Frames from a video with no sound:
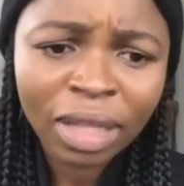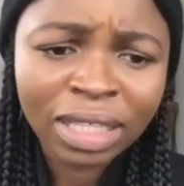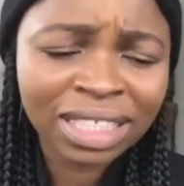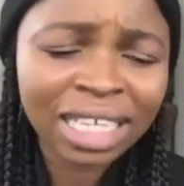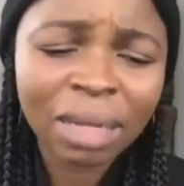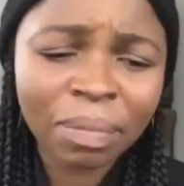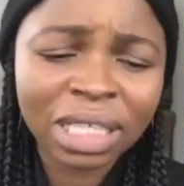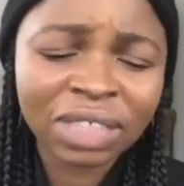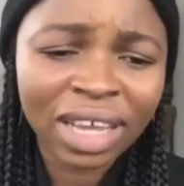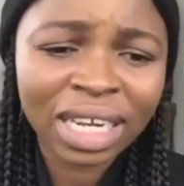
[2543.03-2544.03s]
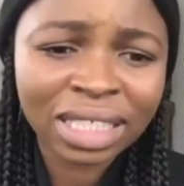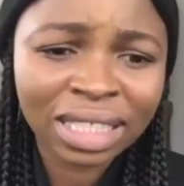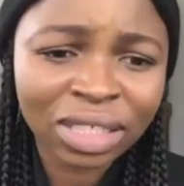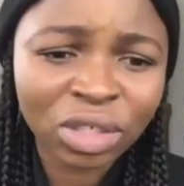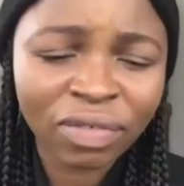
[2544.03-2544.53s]
gender-based violence
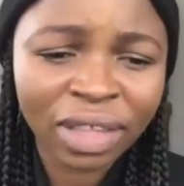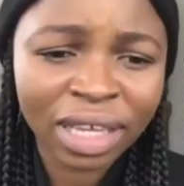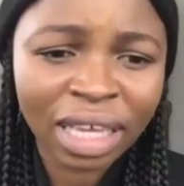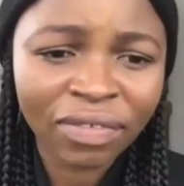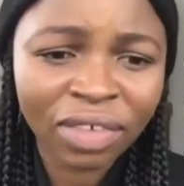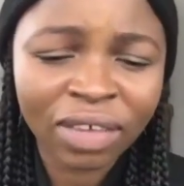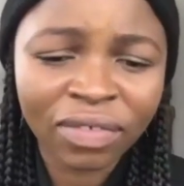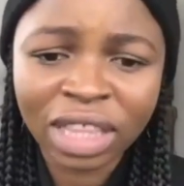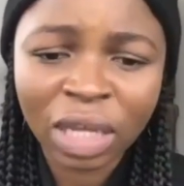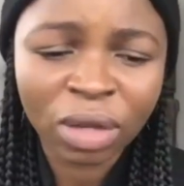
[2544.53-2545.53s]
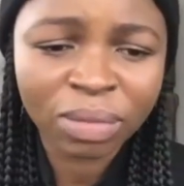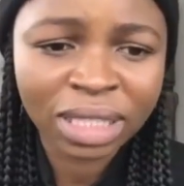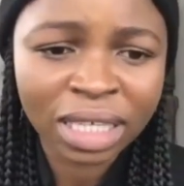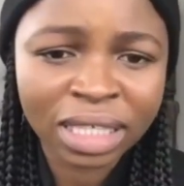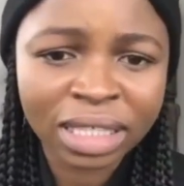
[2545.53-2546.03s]
desk of the EFF in the web
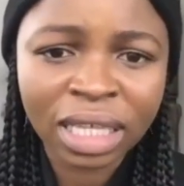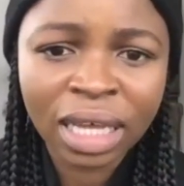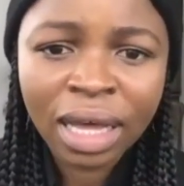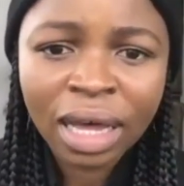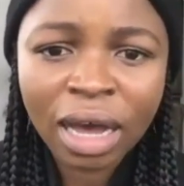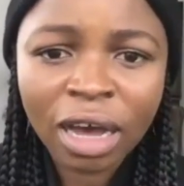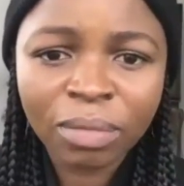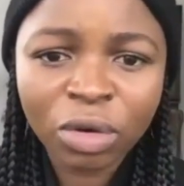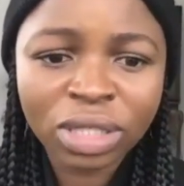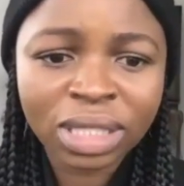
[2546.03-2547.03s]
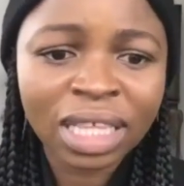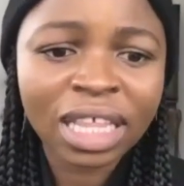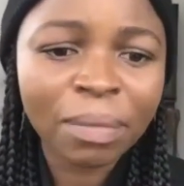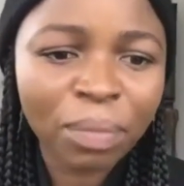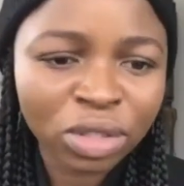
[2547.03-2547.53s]
series, because these are
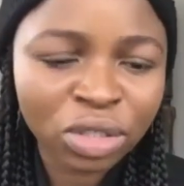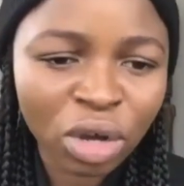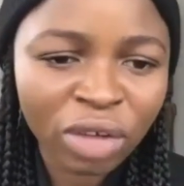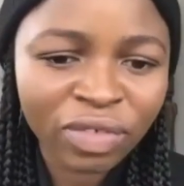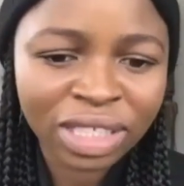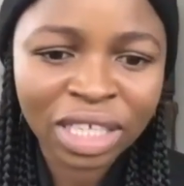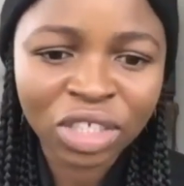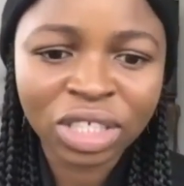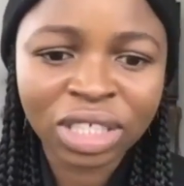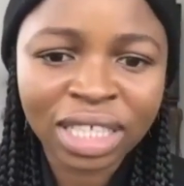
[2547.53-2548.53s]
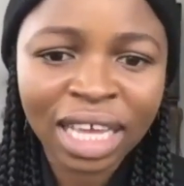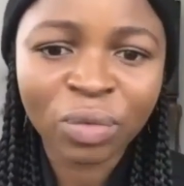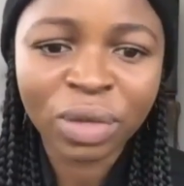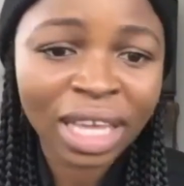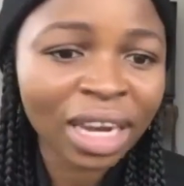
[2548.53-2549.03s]
the important conversations,
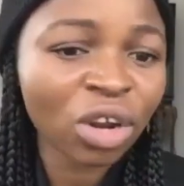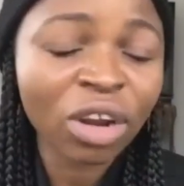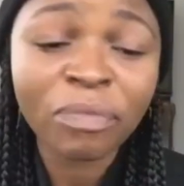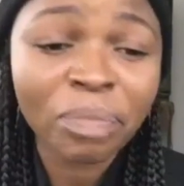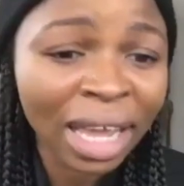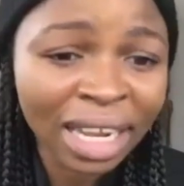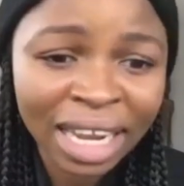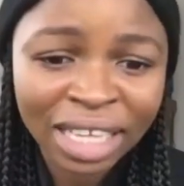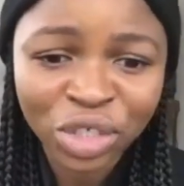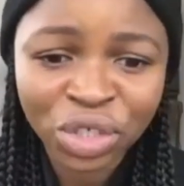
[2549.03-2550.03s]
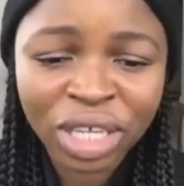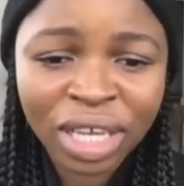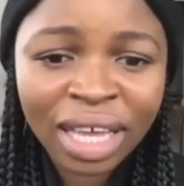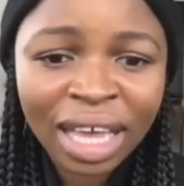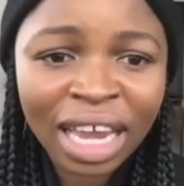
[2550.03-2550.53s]
and we get a lot of backlash.
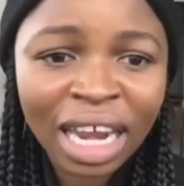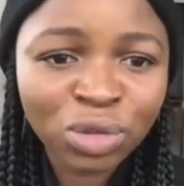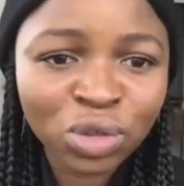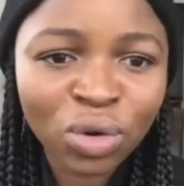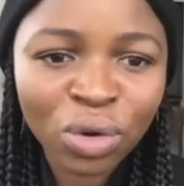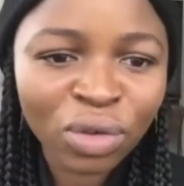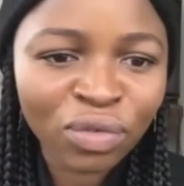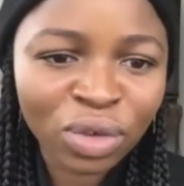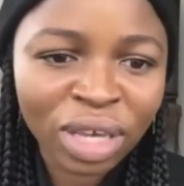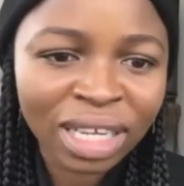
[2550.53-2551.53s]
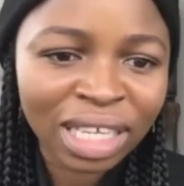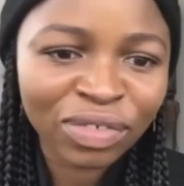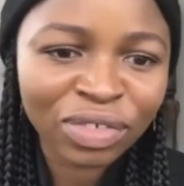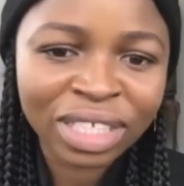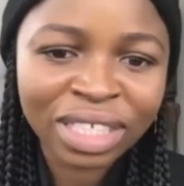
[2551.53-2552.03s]
And I'm sure all of you can
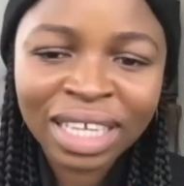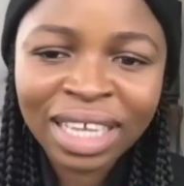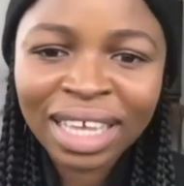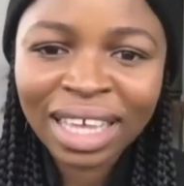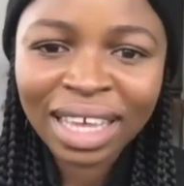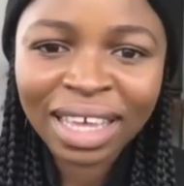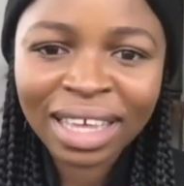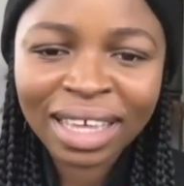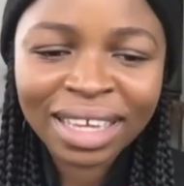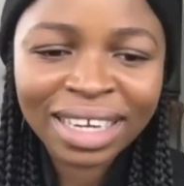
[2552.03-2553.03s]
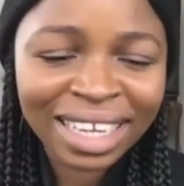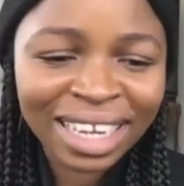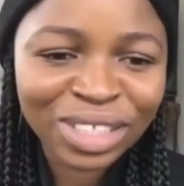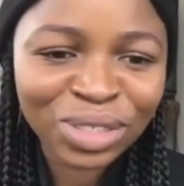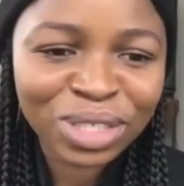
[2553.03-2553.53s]
even
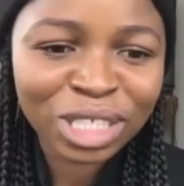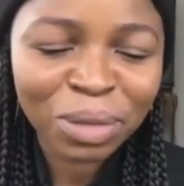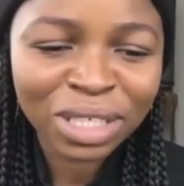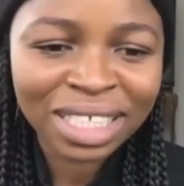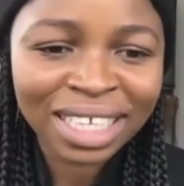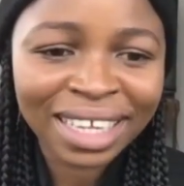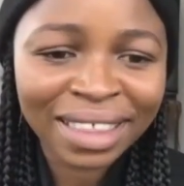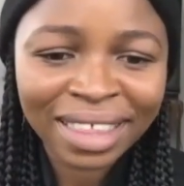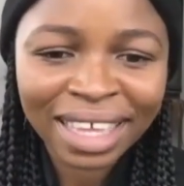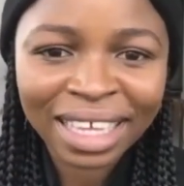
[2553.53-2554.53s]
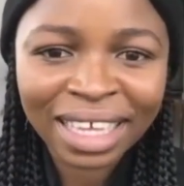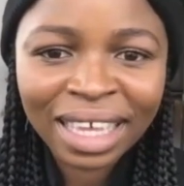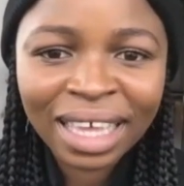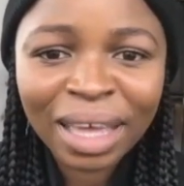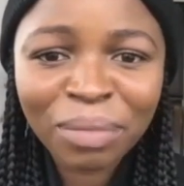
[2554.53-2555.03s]
relate to this particular thing,
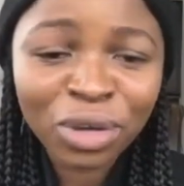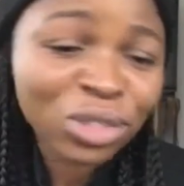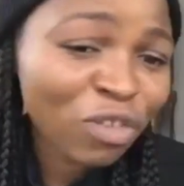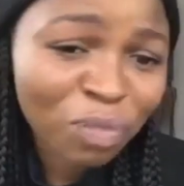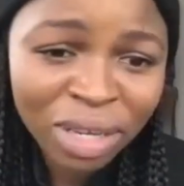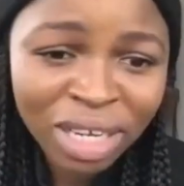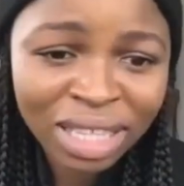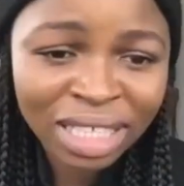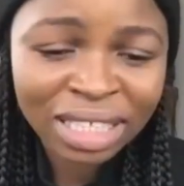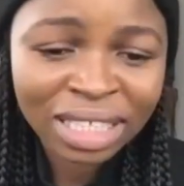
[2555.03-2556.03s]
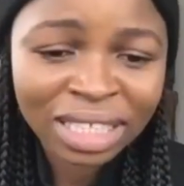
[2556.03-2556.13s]
because you've been in this